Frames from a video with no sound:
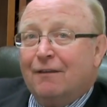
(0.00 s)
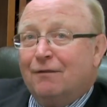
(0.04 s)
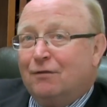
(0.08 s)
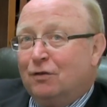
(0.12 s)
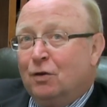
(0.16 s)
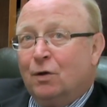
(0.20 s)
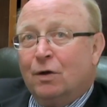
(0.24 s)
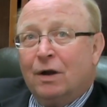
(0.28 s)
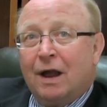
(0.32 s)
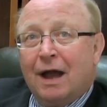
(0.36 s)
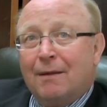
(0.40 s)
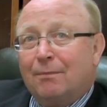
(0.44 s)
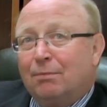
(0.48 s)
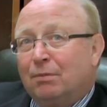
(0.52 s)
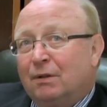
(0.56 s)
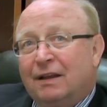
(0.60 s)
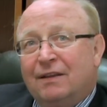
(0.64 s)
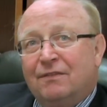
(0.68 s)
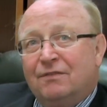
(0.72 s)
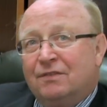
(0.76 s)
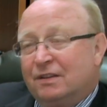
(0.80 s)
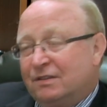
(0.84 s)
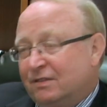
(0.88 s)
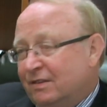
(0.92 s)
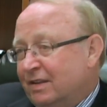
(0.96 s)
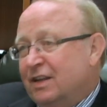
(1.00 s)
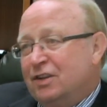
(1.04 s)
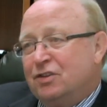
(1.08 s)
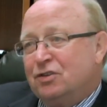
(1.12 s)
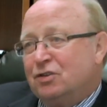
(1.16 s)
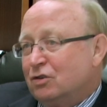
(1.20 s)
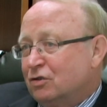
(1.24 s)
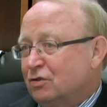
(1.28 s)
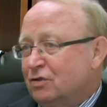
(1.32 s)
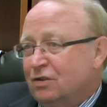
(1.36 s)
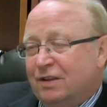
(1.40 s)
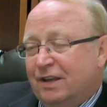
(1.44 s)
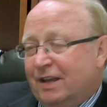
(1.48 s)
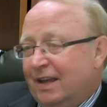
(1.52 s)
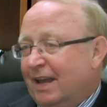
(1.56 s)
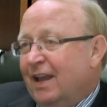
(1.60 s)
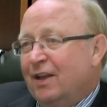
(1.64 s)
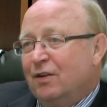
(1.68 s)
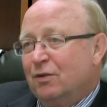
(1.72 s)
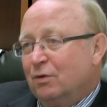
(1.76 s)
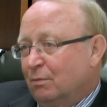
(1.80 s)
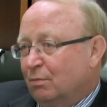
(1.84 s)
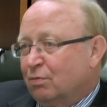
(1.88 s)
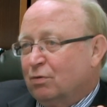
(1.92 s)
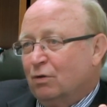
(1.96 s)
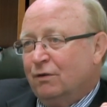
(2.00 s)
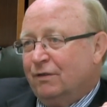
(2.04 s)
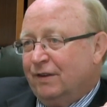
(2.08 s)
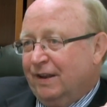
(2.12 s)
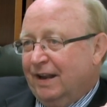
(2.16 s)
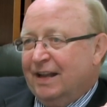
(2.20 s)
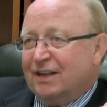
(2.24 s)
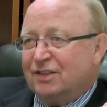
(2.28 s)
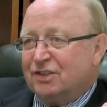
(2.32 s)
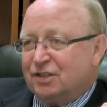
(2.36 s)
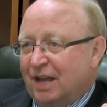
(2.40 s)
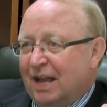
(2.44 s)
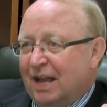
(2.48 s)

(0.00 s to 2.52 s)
If you and I believe that teachers are the key to improving